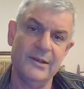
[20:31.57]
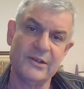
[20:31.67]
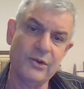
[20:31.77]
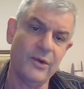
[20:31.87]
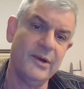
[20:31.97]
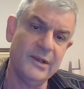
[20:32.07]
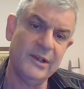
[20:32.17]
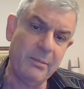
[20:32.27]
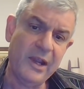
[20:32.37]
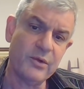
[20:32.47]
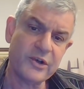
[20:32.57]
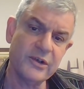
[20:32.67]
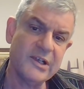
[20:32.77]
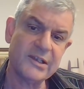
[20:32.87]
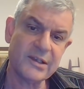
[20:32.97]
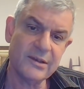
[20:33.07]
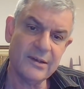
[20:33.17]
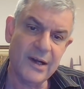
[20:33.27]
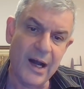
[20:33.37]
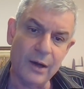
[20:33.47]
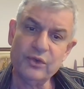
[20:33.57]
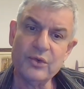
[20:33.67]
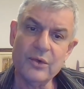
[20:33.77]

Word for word: So the big question is, how